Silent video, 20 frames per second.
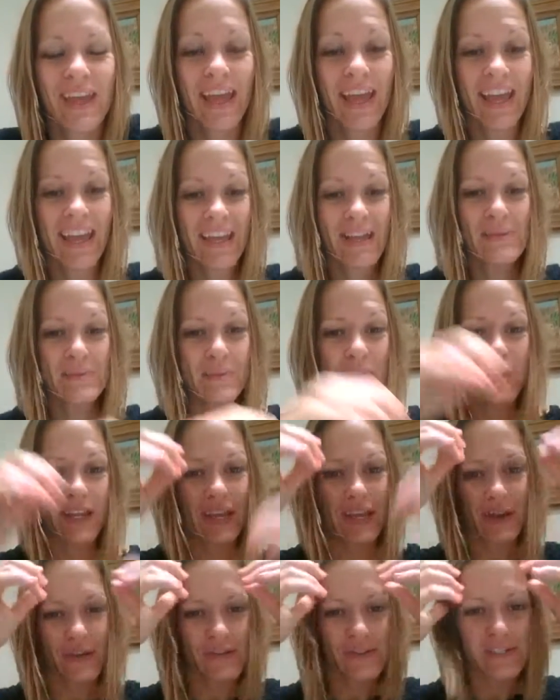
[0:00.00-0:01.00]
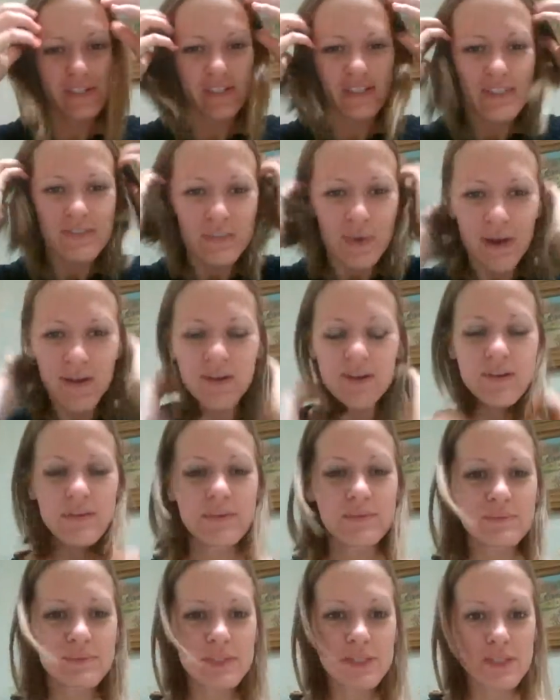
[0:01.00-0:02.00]
Hey, good morning, coaches.
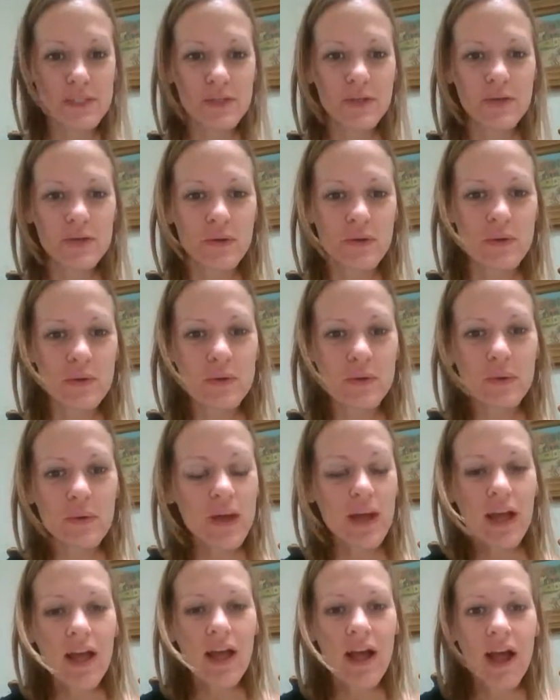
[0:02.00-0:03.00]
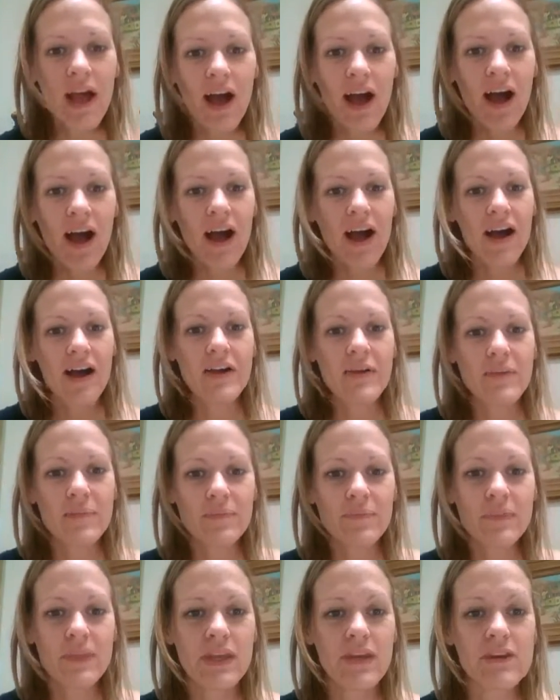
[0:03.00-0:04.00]
Welcome to
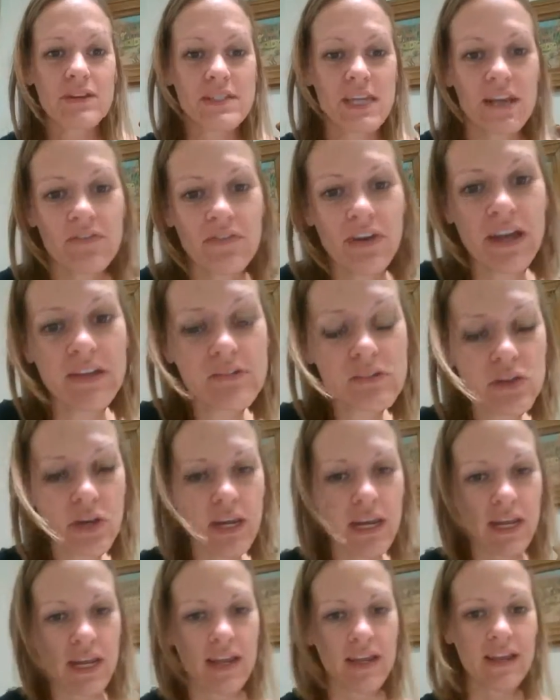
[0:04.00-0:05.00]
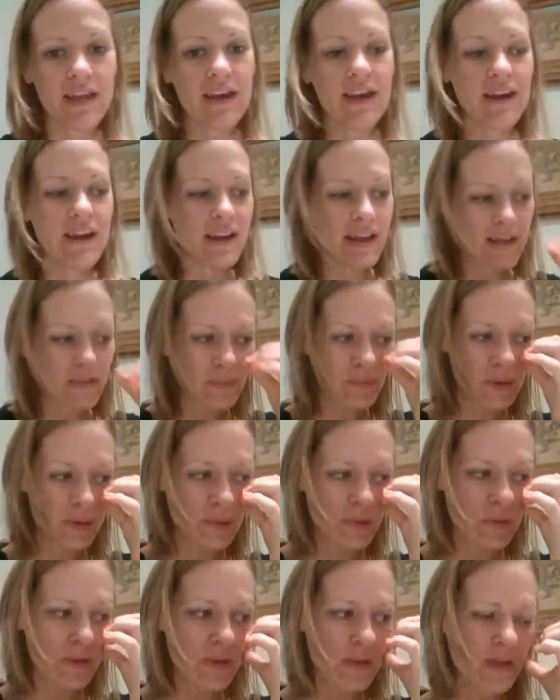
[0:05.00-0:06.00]
um, your day five training. I'm
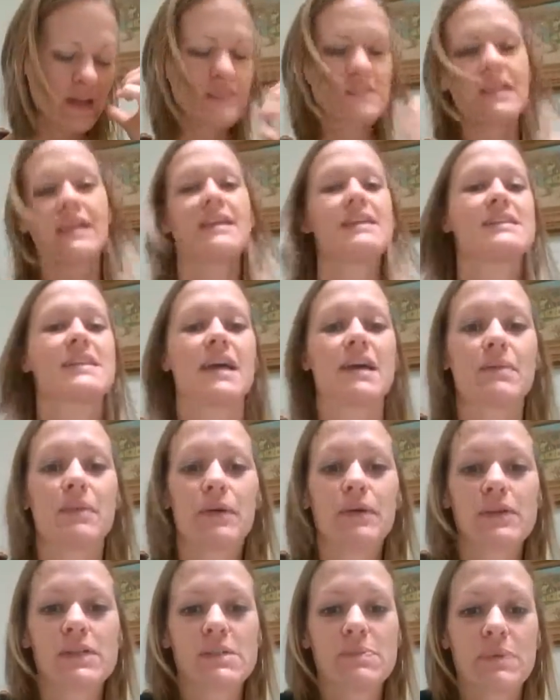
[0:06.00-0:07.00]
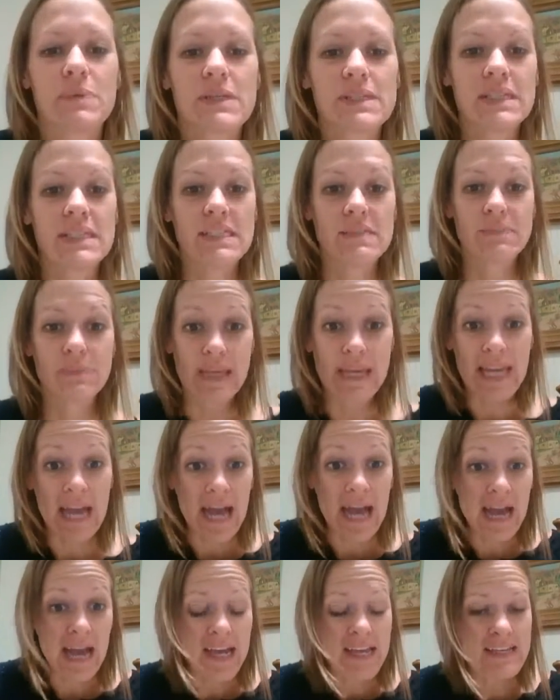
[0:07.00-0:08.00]
really excited to talk about this business
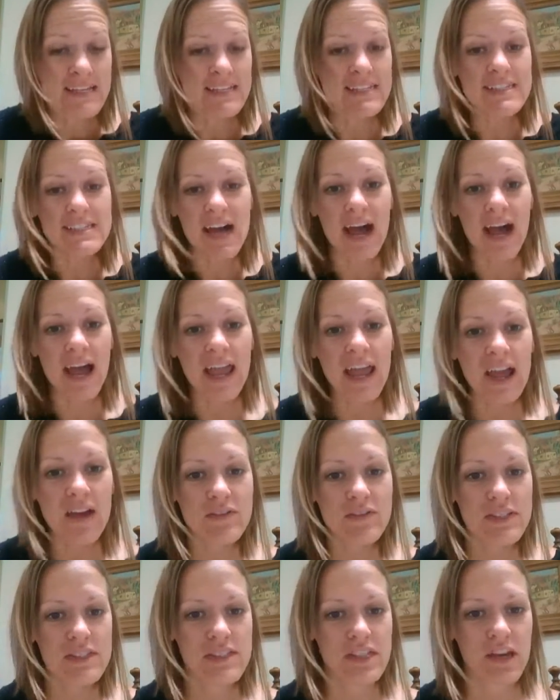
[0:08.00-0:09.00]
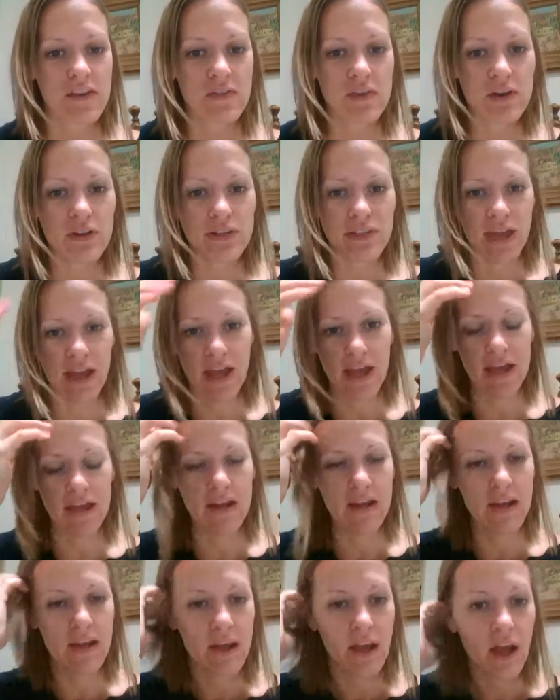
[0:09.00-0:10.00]
because I have discovered that
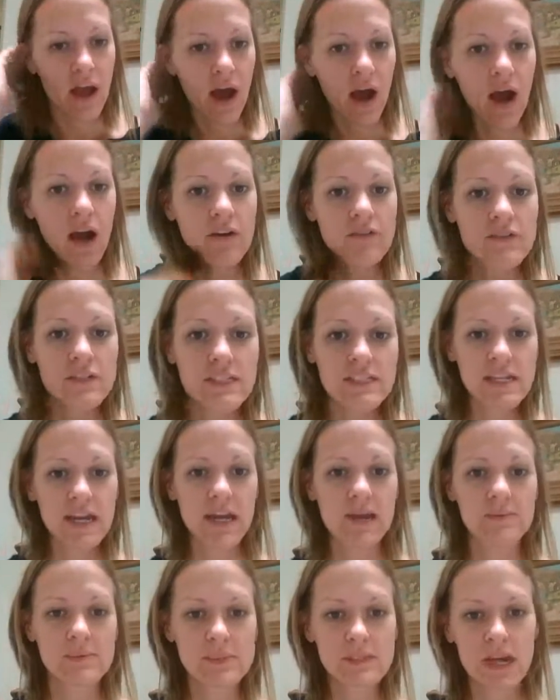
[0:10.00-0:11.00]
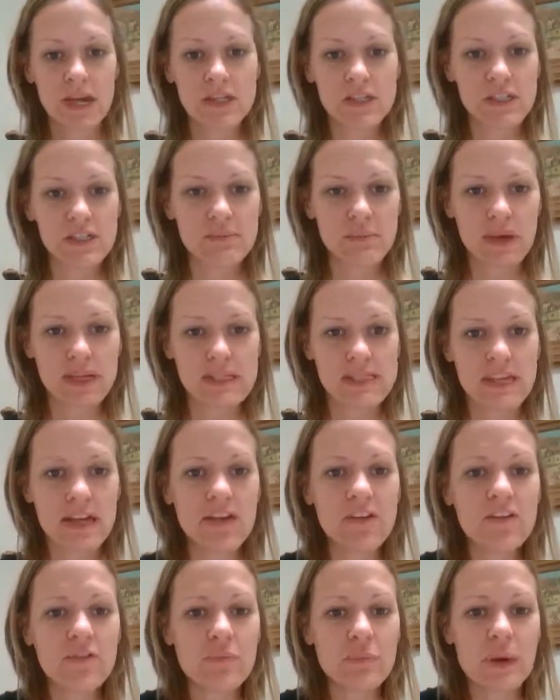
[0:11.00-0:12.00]
oftentimes, not just
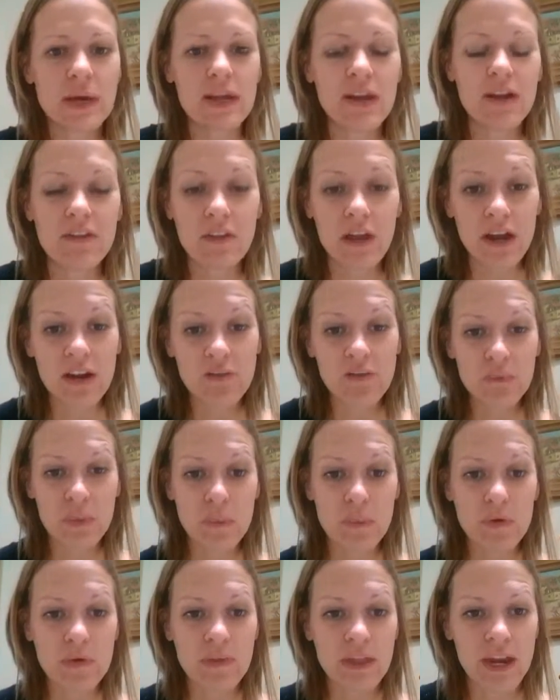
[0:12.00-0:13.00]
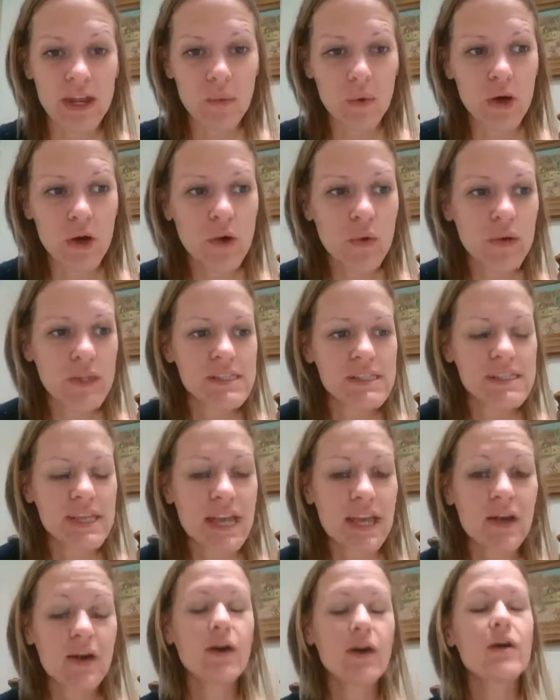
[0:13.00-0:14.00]
myself, but a lot of people that I work with say,
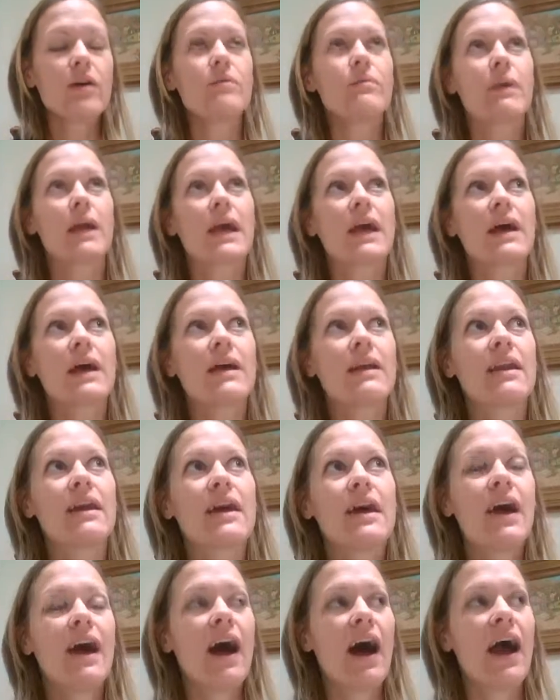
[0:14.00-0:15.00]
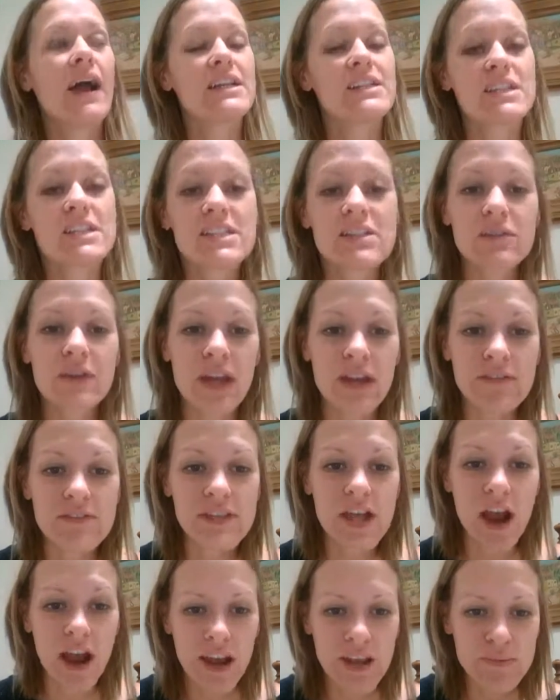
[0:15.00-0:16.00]
oh man, I just don't have
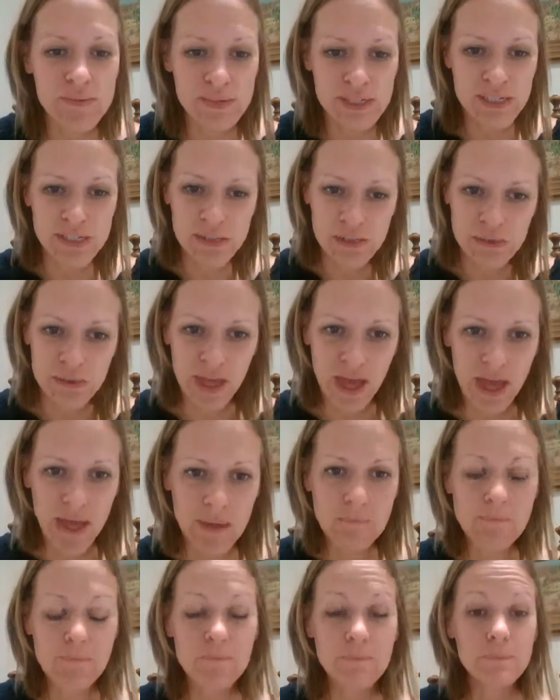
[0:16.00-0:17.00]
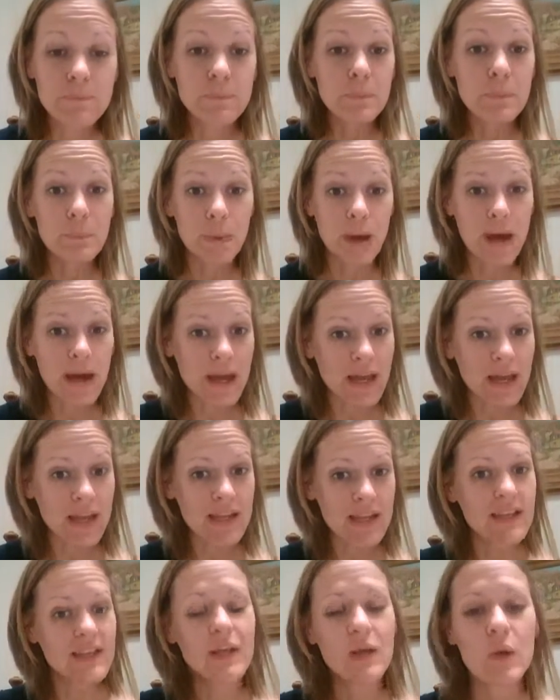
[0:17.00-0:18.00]
time to do that. But
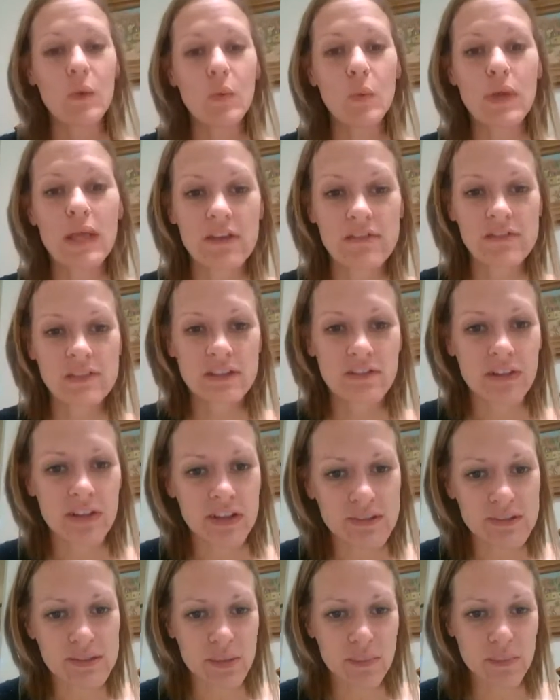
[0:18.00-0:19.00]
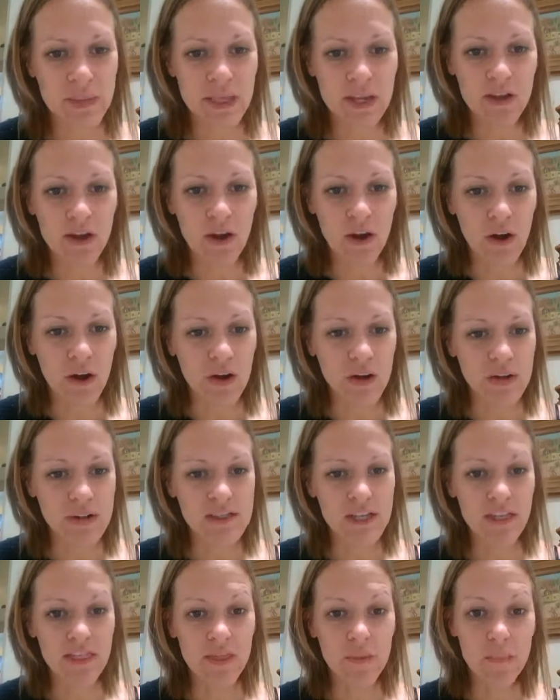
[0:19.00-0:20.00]
we have developed something called
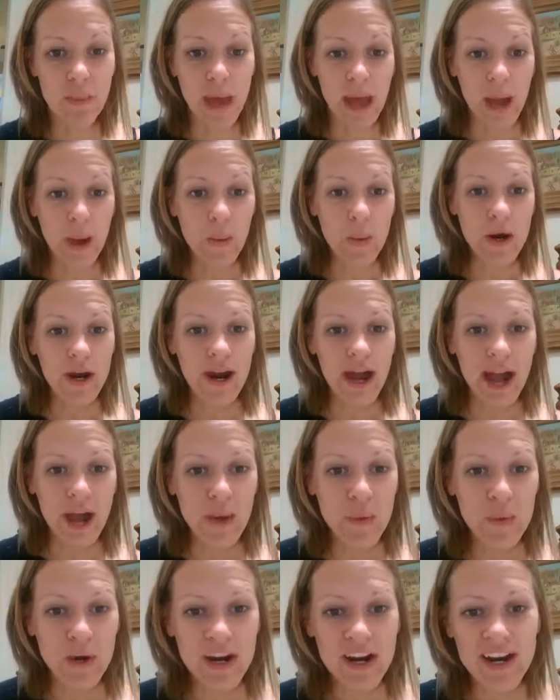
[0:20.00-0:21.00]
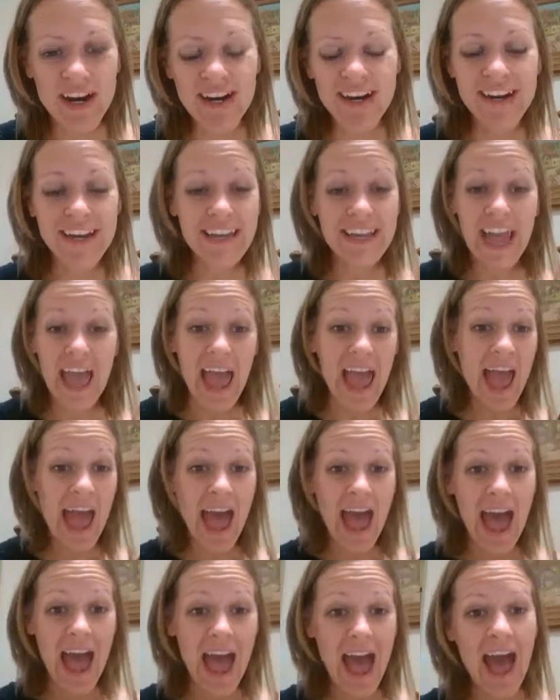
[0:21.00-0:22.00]
the Power Hour.
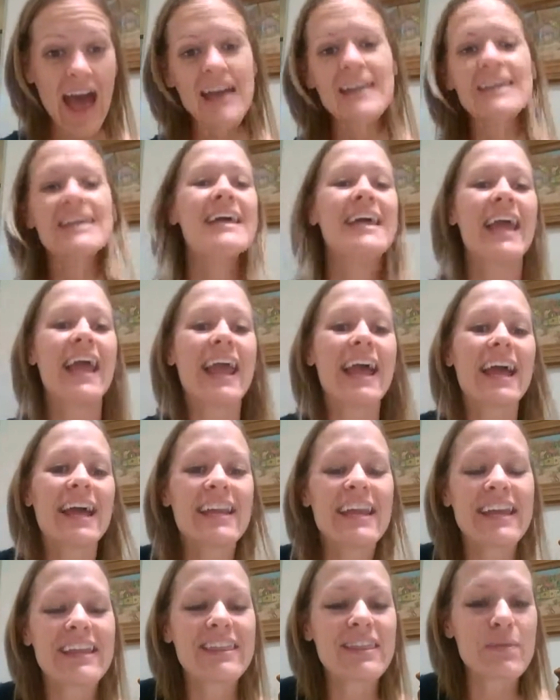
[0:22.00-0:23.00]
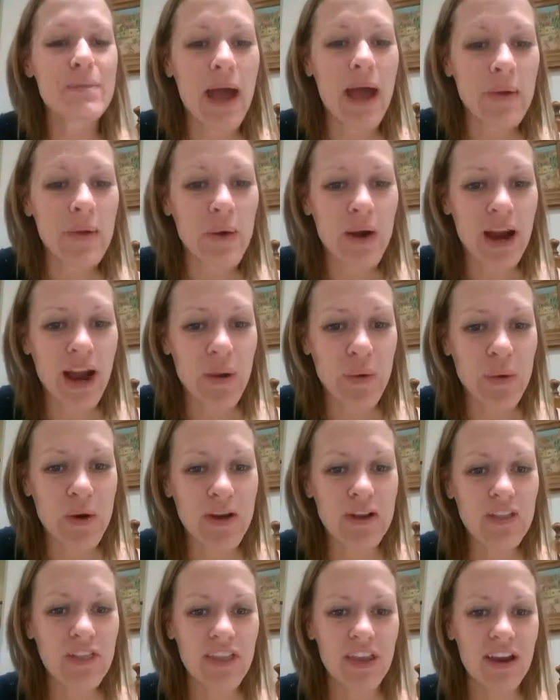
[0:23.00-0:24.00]
Yeah! And in the Power Hour,
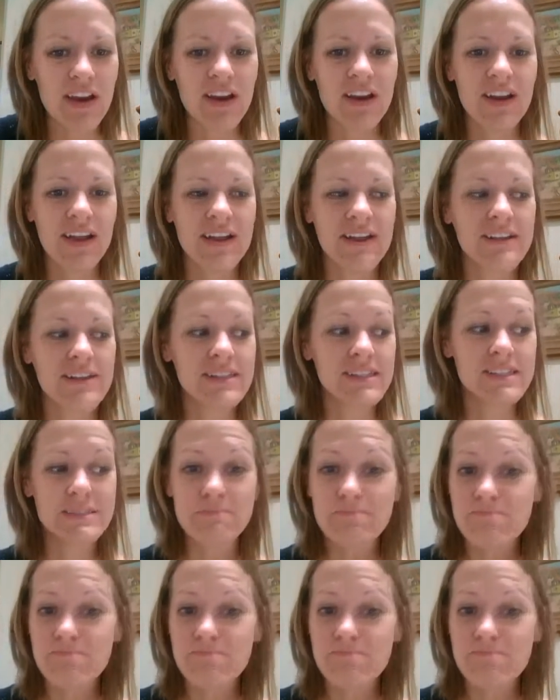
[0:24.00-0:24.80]
there is